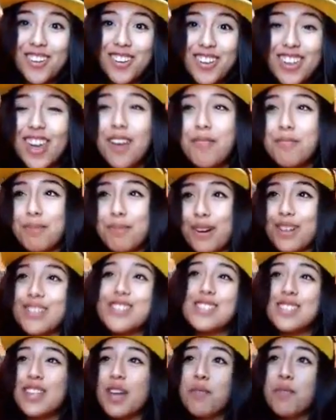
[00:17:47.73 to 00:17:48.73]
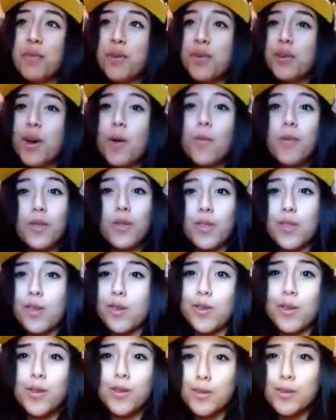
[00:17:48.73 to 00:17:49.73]
That person that broke up with
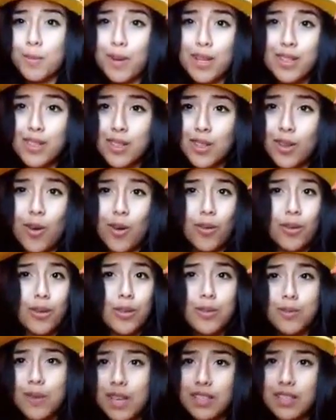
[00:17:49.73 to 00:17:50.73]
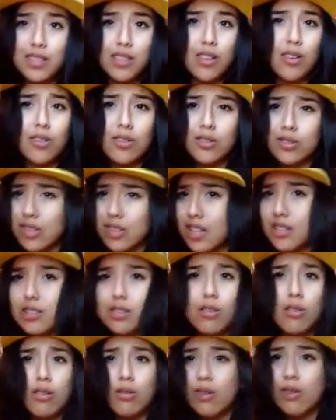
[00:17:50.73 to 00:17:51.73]
you those months ago, those weeks ago, those days
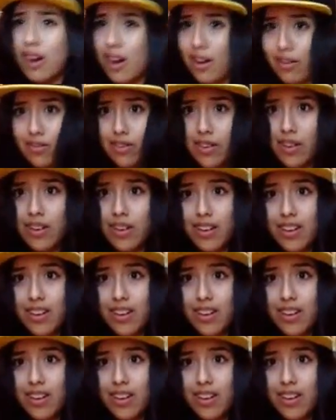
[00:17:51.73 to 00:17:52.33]
ago, or whatever,